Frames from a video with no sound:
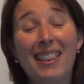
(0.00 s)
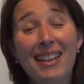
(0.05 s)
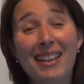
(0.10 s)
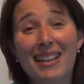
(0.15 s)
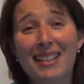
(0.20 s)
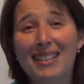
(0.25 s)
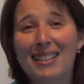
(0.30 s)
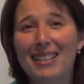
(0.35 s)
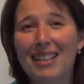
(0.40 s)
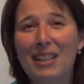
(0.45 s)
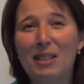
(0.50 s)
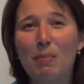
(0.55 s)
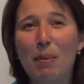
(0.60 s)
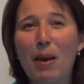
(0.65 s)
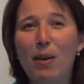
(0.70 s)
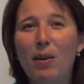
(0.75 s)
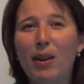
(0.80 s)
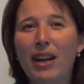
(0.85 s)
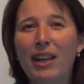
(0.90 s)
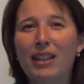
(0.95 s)
this is
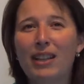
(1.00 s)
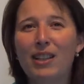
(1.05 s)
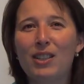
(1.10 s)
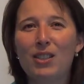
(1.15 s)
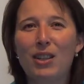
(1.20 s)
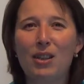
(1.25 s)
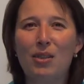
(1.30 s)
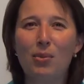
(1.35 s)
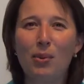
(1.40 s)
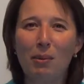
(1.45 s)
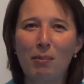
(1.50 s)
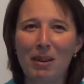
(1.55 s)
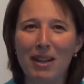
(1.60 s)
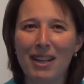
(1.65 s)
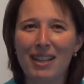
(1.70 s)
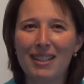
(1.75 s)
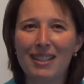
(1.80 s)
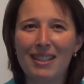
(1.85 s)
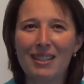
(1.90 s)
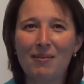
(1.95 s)
Better English in 3
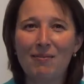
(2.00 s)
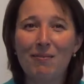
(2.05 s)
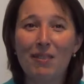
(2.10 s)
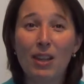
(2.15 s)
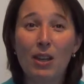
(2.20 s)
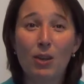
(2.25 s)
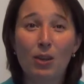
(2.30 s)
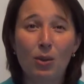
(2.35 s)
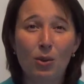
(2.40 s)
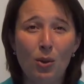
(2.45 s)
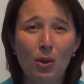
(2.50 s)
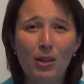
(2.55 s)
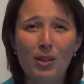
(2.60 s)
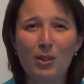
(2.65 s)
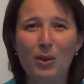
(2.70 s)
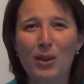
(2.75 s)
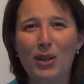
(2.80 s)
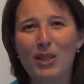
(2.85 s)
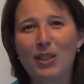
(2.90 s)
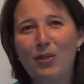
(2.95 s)
Minutes, your
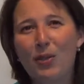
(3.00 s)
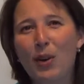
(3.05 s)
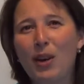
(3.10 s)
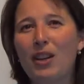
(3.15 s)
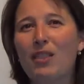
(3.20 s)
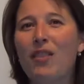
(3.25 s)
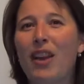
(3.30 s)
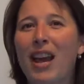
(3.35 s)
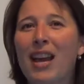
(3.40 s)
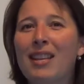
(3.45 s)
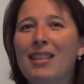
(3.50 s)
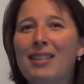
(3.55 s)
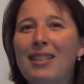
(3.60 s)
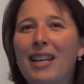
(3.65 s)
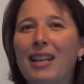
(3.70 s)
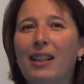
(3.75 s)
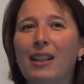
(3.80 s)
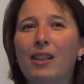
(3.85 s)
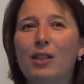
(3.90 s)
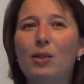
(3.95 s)
source for advanced
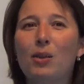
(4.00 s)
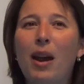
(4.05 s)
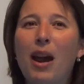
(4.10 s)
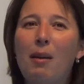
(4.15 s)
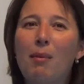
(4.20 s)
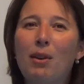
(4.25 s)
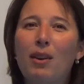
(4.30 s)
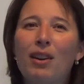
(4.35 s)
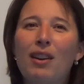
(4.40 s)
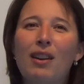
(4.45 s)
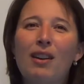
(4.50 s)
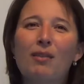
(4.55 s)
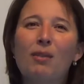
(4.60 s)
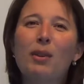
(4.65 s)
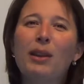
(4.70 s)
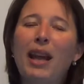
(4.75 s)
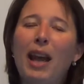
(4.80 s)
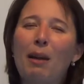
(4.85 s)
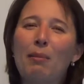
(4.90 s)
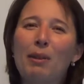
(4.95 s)
English grammar,
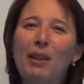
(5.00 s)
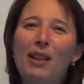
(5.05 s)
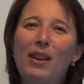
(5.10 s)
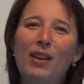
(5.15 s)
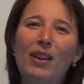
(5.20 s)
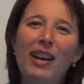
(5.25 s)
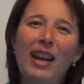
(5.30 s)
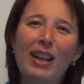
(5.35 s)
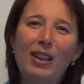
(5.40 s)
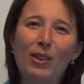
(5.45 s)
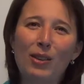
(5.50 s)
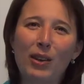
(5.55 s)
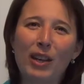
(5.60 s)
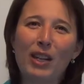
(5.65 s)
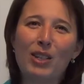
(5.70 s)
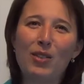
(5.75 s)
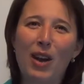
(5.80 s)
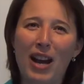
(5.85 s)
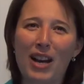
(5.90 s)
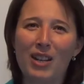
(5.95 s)
vocabulary, and learning
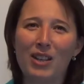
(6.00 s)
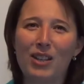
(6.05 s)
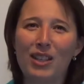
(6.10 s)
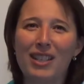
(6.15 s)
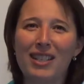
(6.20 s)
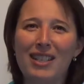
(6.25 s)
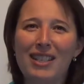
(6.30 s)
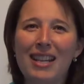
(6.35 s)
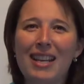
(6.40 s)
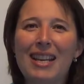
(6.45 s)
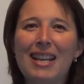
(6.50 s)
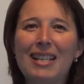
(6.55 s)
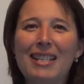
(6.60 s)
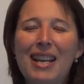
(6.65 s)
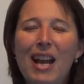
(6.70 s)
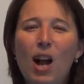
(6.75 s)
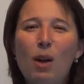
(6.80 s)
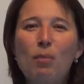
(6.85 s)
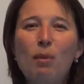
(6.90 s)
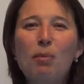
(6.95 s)
strategies to
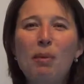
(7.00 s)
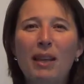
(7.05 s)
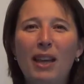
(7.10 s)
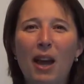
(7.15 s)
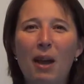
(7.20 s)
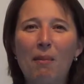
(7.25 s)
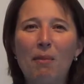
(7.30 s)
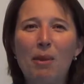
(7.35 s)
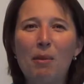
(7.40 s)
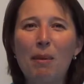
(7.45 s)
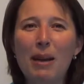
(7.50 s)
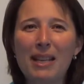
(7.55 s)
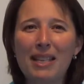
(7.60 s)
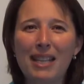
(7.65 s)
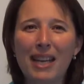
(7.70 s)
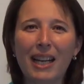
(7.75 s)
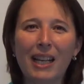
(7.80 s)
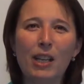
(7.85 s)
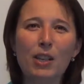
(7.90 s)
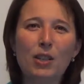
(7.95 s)
help you become the best
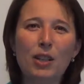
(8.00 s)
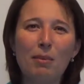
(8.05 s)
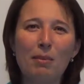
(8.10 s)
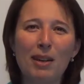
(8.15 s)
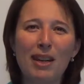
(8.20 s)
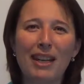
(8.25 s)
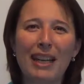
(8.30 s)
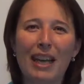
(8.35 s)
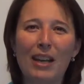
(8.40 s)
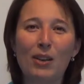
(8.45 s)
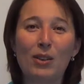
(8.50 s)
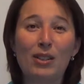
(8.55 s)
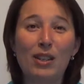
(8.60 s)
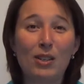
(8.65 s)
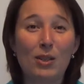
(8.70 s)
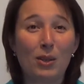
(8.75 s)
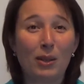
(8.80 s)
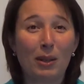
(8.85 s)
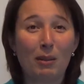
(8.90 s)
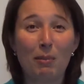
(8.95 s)
English communicators
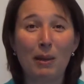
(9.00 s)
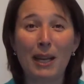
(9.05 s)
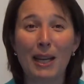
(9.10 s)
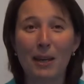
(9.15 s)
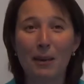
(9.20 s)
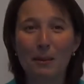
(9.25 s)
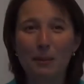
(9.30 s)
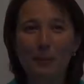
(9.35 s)
that you can be.